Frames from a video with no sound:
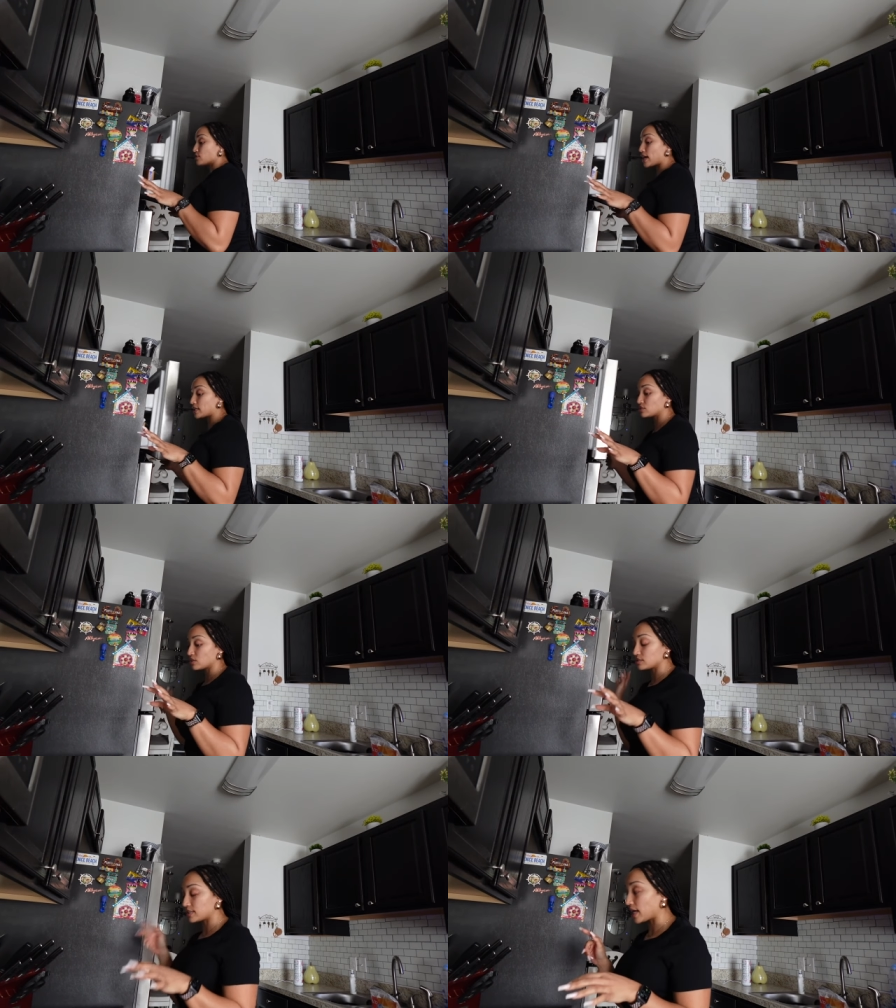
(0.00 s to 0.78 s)
so I can
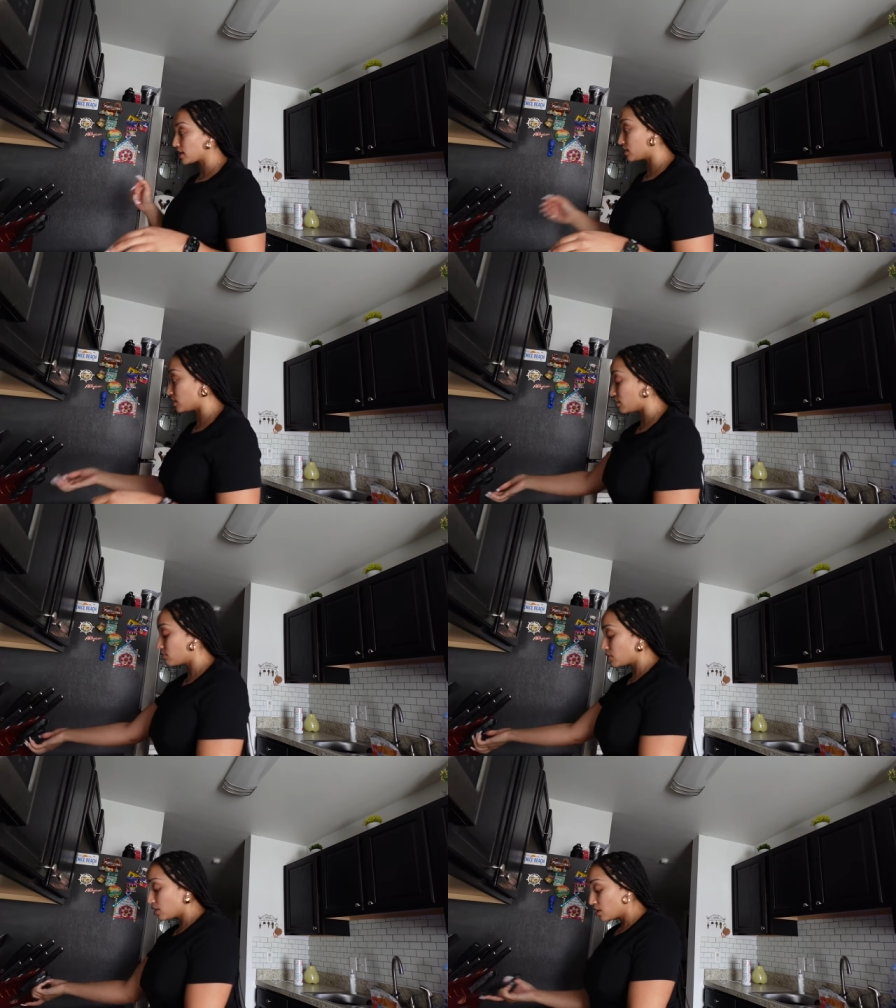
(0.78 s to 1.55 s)
start stacking up
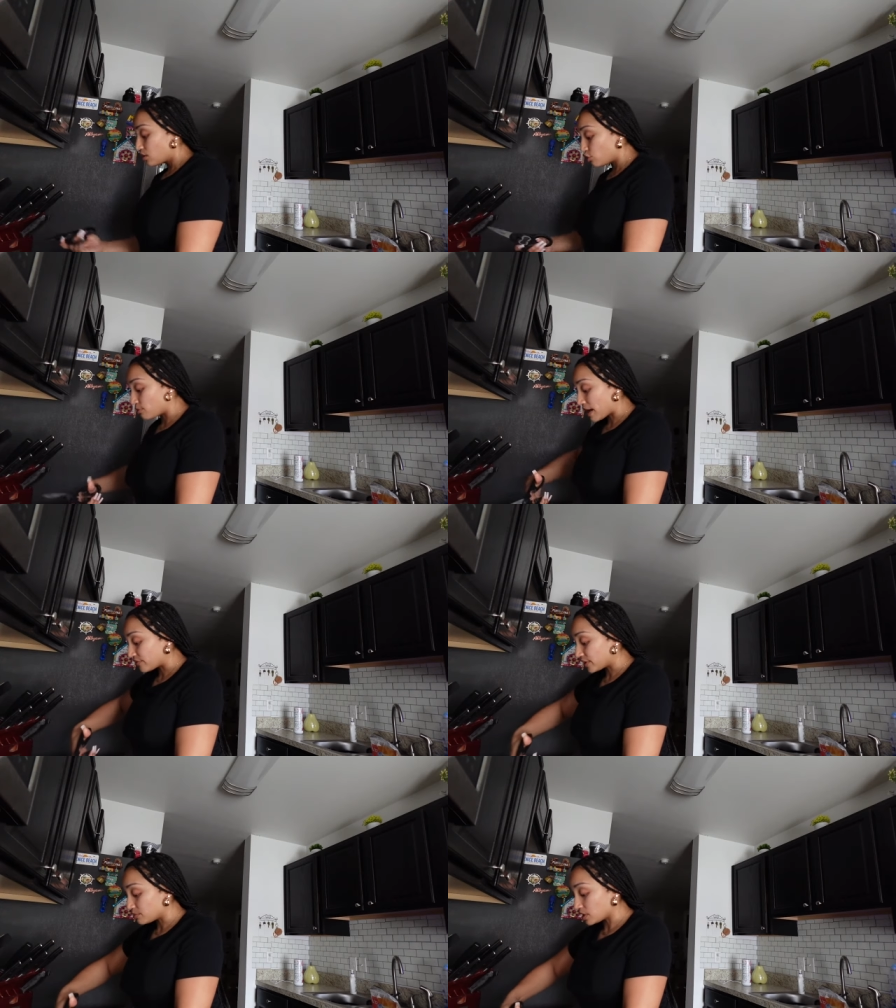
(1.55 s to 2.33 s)
on my
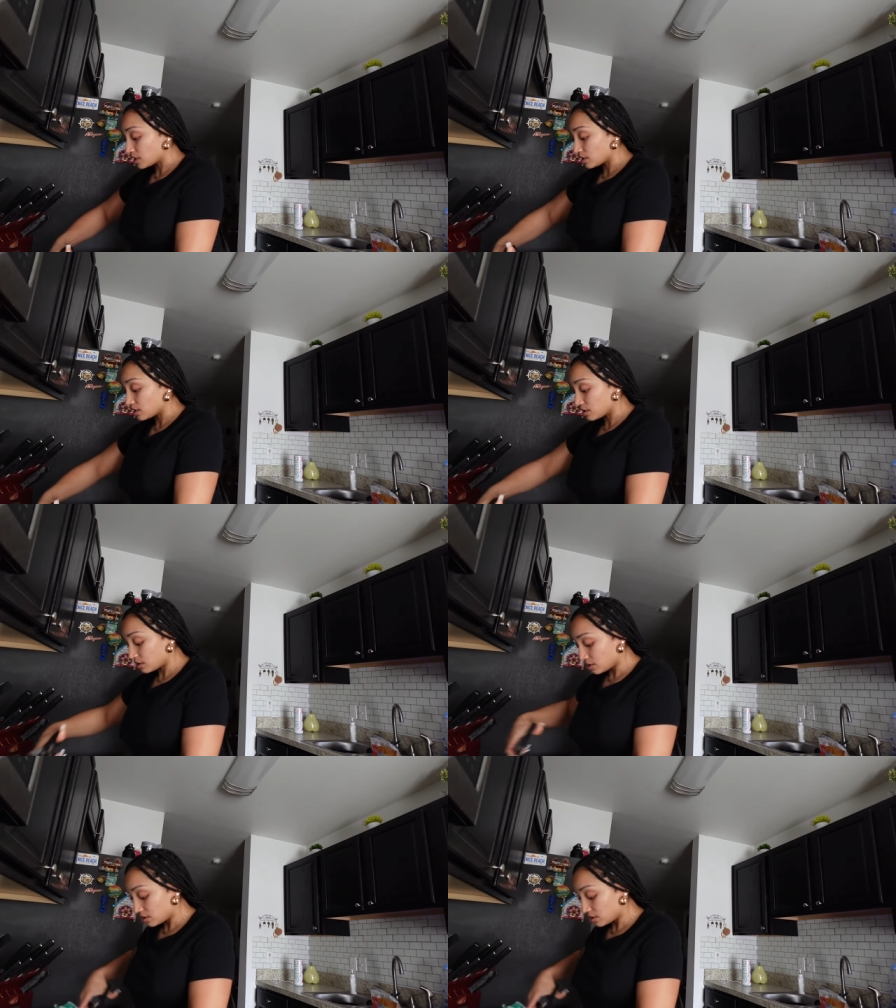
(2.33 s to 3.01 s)
red meat again.